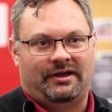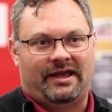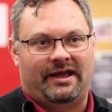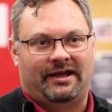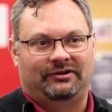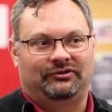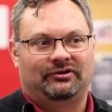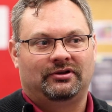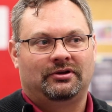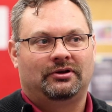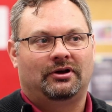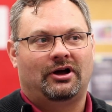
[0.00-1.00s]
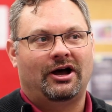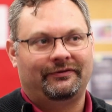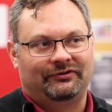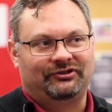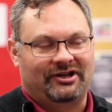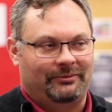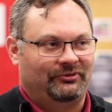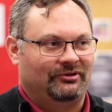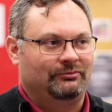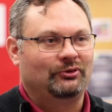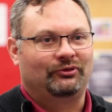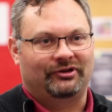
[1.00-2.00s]
And oftentimes
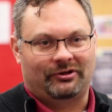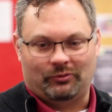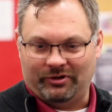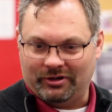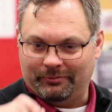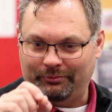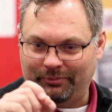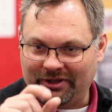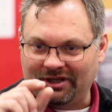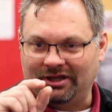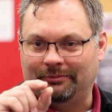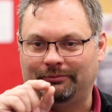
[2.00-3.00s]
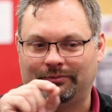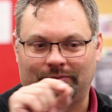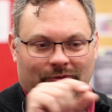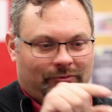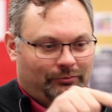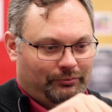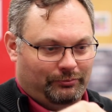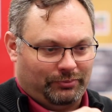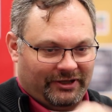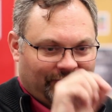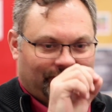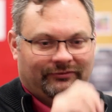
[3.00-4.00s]
in music, we are picking up
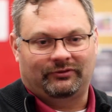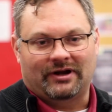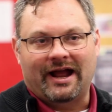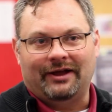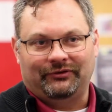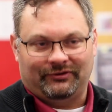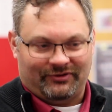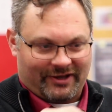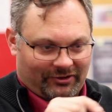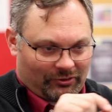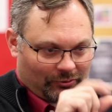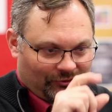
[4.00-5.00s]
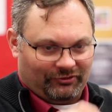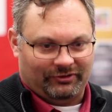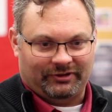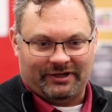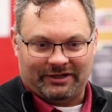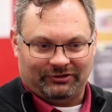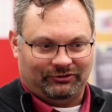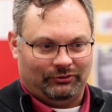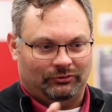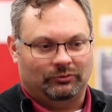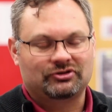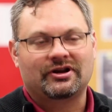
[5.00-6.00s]
blades of grass. That chord's a little out of
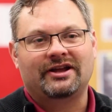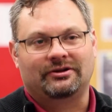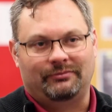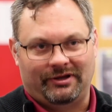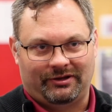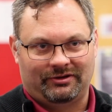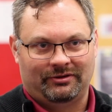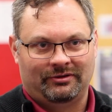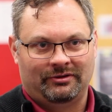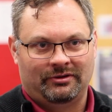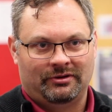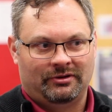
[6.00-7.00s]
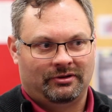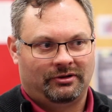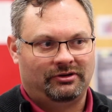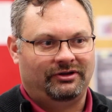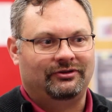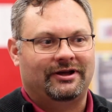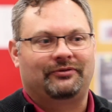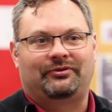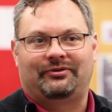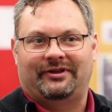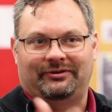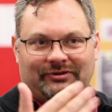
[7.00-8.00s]
tune. We're trying to clean out,
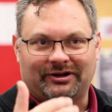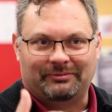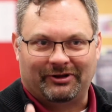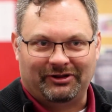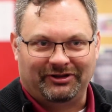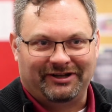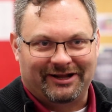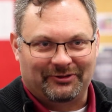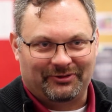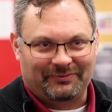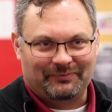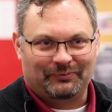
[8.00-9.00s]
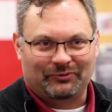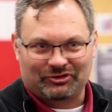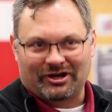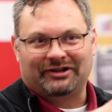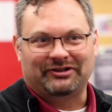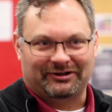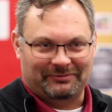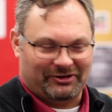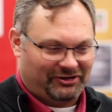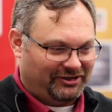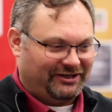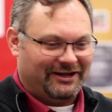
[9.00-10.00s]
Shaw talked about
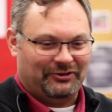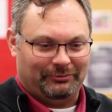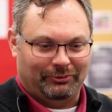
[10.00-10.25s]
cleaning out the